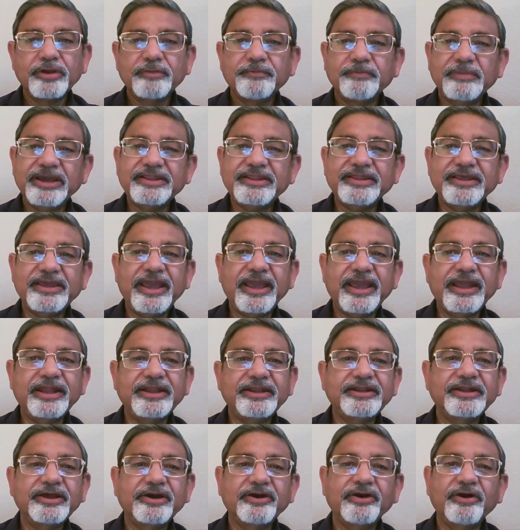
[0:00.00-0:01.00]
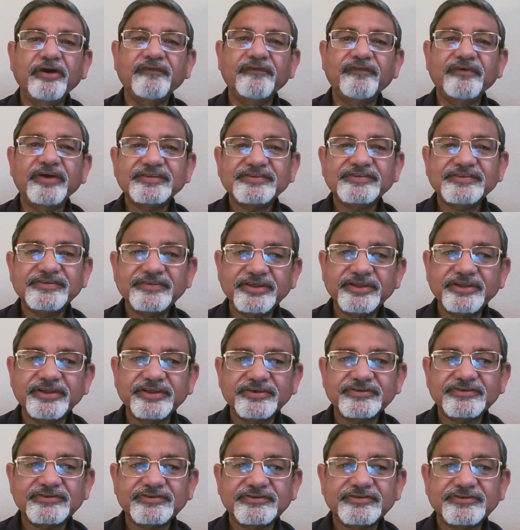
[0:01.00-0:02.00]
by the end of our
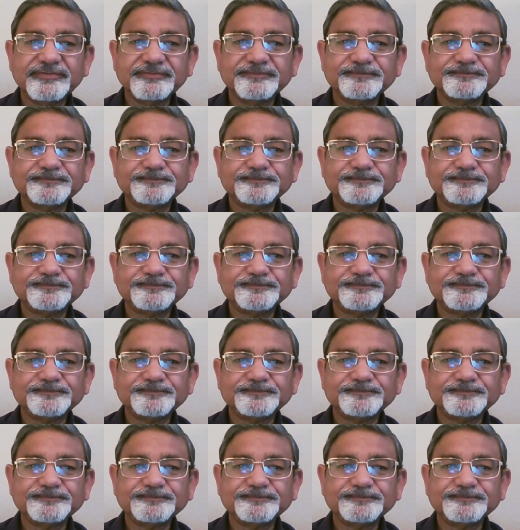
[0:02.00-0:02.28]
series.